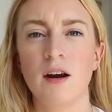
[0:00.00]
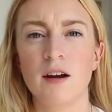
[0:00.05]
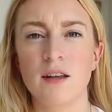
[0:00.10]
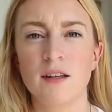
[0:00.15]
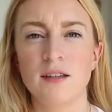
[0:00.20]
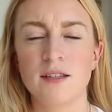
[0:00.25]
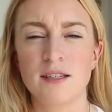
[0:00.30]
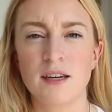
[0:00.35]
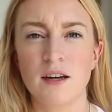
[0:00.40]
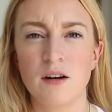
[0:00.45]

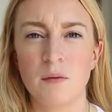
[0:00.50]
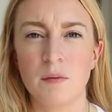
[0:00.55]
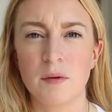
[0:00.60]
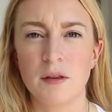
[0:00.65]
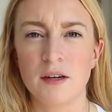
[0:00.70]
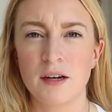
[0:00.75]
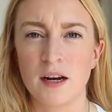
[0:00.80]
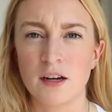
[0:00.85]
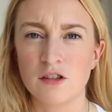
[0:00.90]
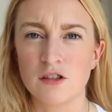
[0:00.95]
Ireland set up in
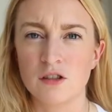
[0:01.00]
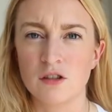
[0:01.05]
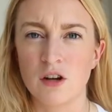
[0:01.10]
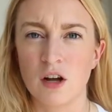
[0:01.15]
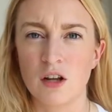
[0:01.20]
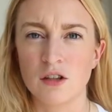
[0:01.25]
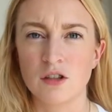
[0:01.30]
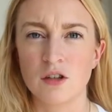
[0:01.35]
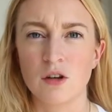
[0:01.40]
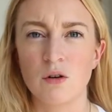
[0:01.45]
the National
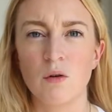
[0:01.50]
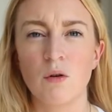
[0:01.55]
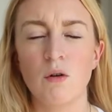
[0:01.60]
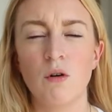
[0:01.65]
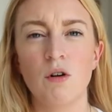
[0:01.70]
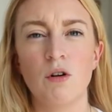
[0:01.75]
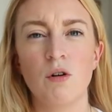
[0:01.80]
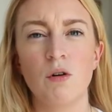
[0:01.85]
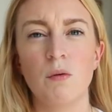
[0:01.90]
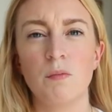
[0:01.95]
Concert
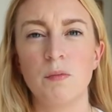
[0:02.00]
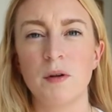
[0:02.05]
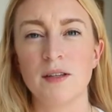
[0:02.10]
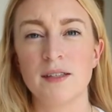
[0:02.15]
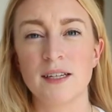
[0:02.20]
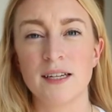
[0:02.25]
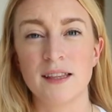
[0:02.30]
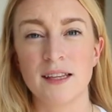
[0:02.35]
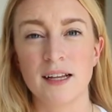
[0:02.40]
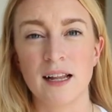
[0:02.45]
Hall called
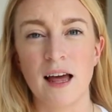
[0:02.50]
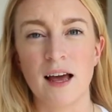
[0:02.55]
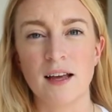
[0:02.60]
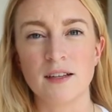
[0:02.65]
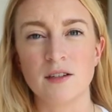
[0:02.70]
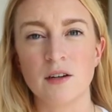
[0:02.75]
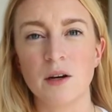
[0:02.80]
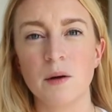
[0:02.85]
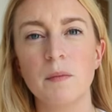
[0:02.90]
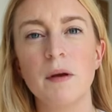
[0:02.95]
Music in the
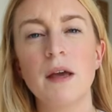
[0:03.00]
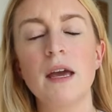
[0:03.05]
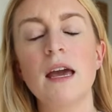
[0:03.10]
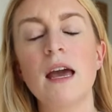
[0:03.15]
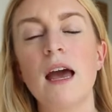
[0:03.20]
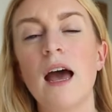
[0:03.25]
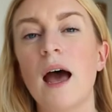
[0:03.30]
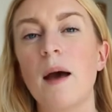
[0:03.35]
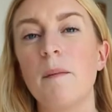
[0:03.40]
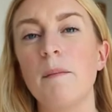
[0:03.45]
Classroom.
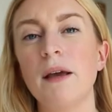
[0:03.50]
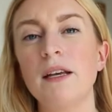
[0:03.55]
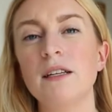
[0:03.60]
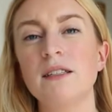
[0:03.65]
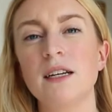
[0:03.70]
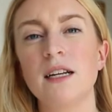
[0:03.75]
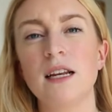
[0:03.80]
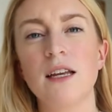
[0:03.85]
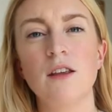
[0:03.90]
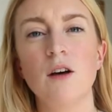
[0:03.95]
And
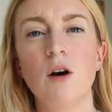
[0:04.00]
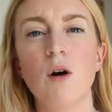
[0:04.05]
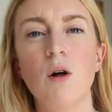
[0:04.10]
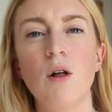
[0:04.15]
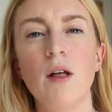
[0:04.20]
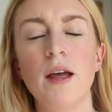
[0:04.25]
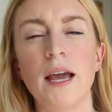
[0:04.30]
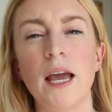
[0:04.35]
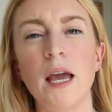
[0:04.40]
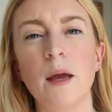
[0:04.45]
basically, the
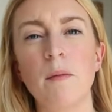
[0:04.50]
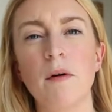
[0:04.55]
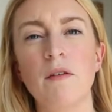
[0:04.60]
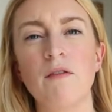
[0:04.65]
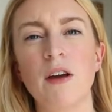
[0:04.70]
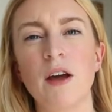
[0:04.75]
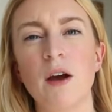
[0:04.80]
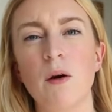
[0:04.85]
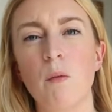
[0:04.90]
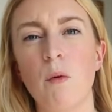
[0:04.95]
whole aim
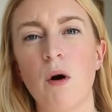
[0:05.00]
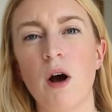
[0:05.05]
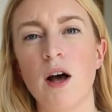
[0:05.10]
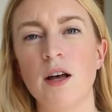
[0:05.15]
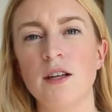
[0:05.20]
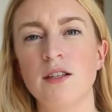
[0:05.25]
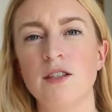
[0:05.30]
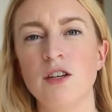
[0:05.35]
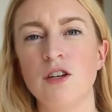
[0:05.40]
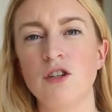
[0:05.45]
of it
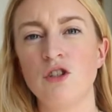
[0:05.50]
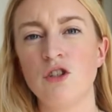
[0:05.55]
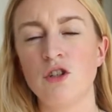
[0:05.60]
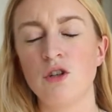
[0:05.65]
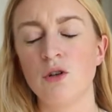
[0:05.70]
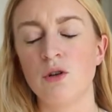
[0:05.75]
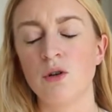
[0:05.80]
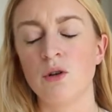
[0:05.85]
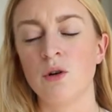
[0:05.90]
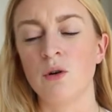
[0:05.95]
was
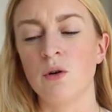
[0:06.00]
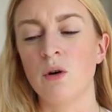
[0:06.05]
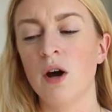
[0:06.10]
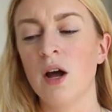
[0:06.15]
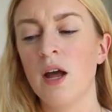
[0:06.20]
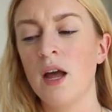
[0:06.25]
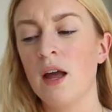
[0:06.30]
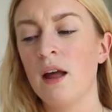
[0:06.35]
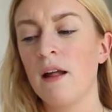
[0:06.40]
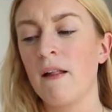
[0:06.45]
to
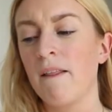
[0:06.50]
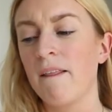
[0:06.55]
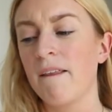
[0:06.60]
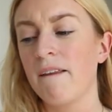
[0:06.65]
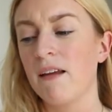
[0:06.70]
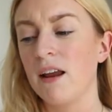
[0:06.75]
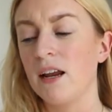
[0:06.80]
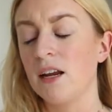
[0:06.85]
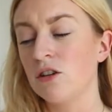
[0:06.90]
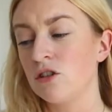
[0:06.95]

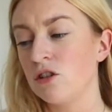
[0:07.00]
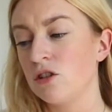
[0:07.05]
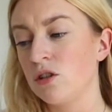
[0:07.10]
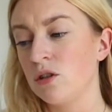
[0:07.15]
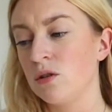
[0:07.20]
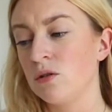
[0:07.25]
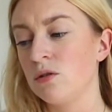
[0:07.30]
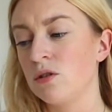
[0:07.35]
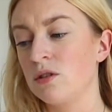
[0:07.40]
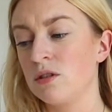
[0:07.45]

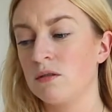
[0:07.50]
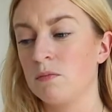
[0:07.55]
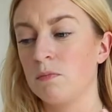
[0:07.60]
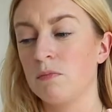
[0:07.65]
introduce